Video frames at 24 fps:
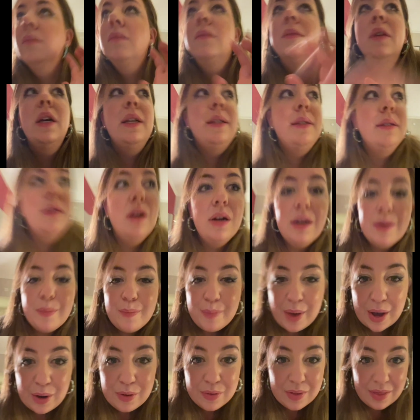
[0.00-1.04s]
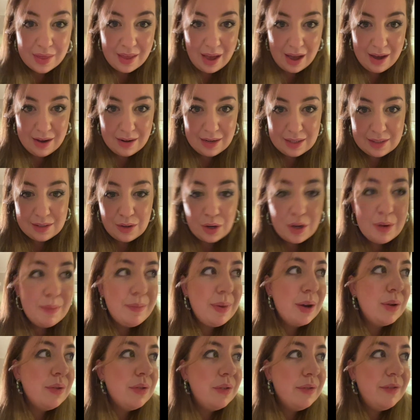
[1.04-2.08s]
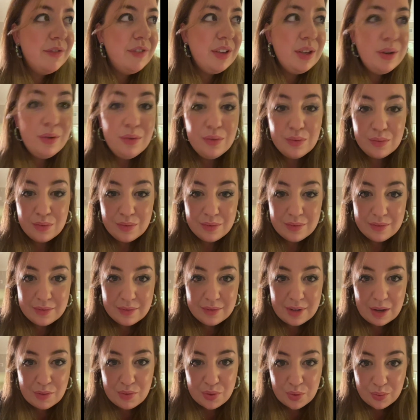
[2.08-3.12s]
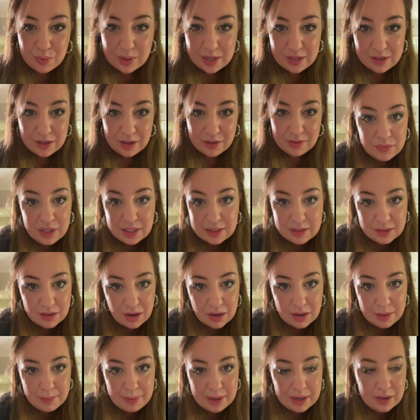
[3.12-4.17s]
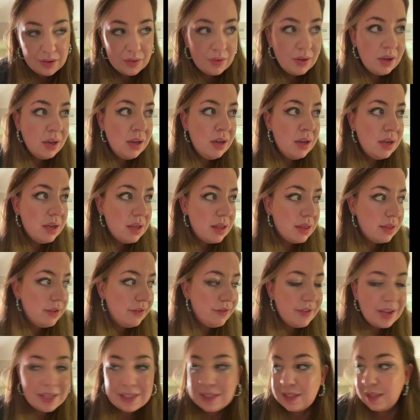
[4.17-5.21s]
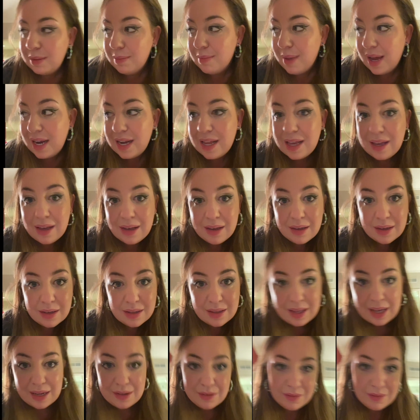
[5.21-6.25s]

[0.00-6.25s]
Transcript: It's not about that. It's not about the view out the window. It's not about the fancy bedding that